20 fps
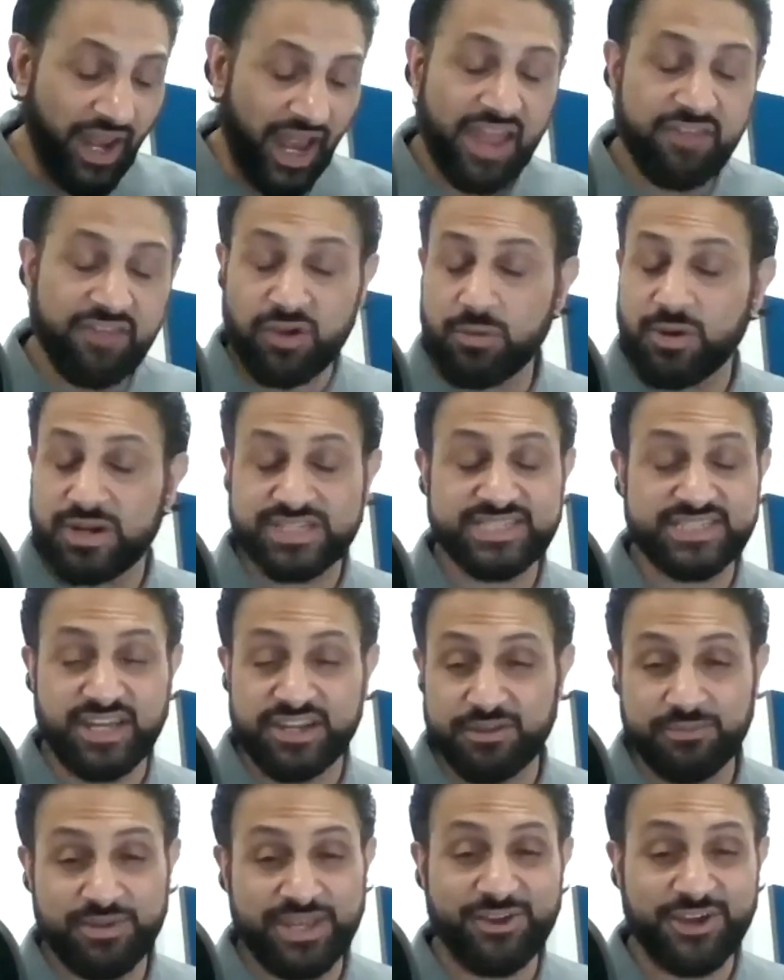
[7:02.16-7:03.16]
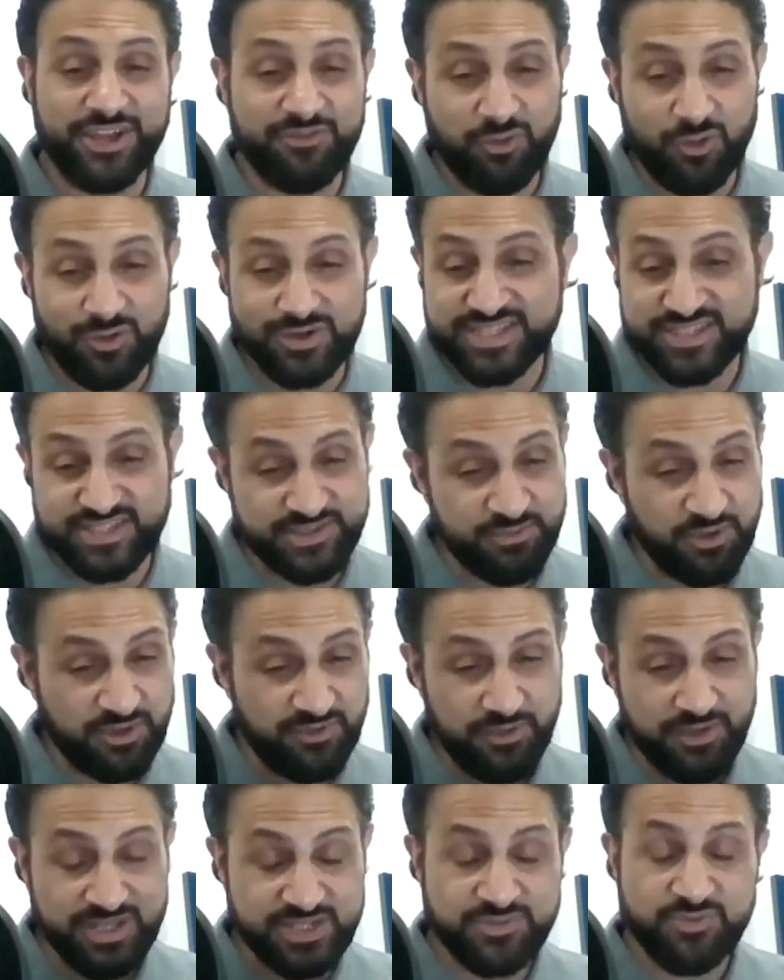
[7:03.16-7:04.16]
everybody's going to be looking forward to this
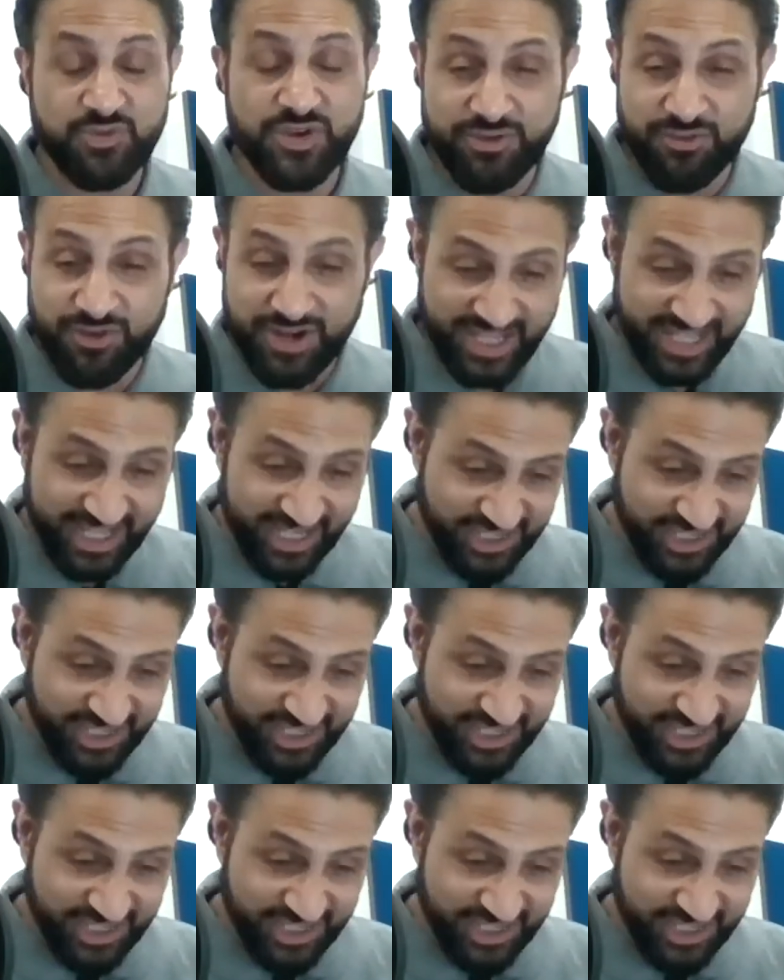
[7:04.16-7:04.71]
movie because we really